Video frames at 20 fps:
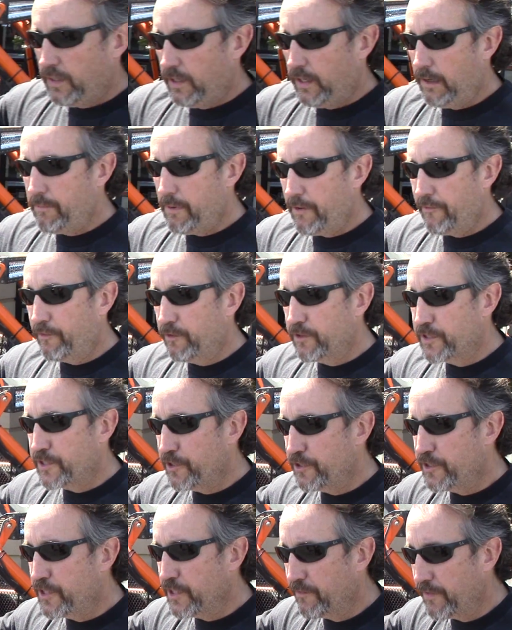Uh, my first
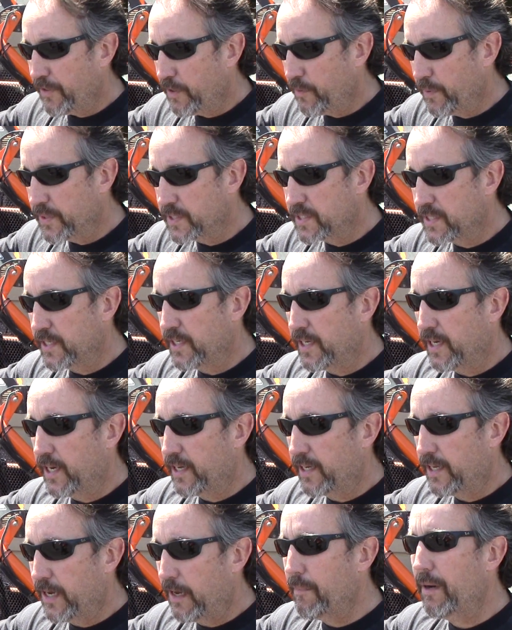UTV was the
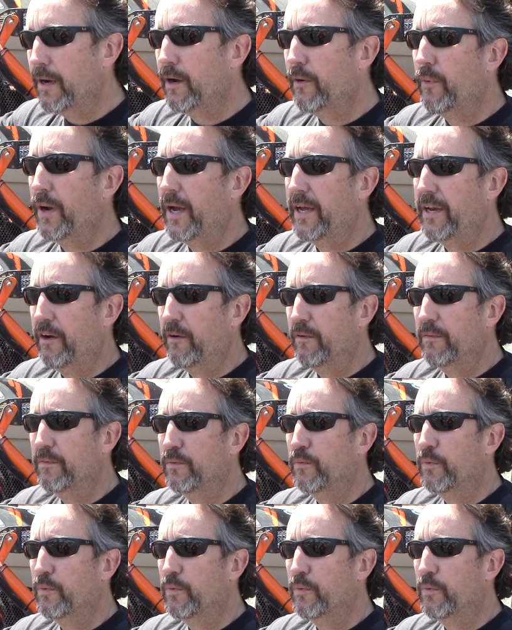uh, Yamaha Rhino.